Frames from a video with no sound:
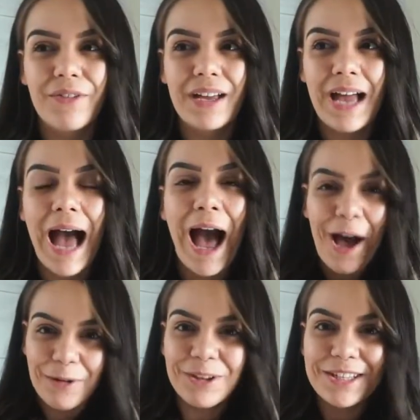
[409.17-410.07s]

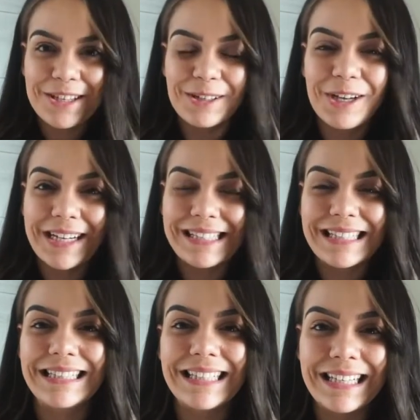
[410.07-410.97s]
how the salon is
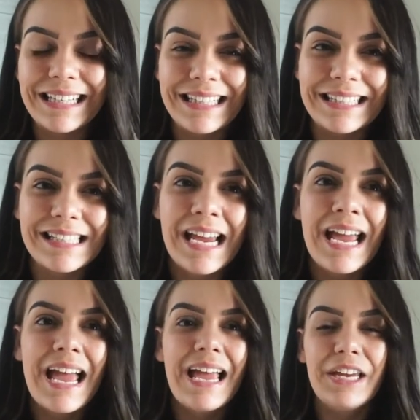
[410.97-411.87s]
cleaned,
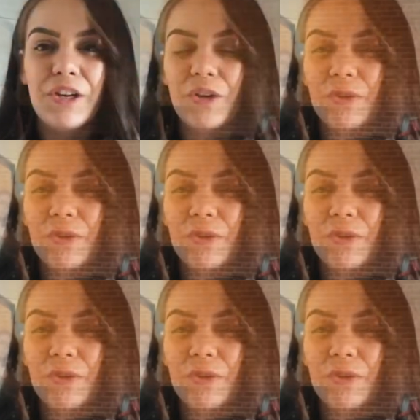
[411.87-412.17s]
you know,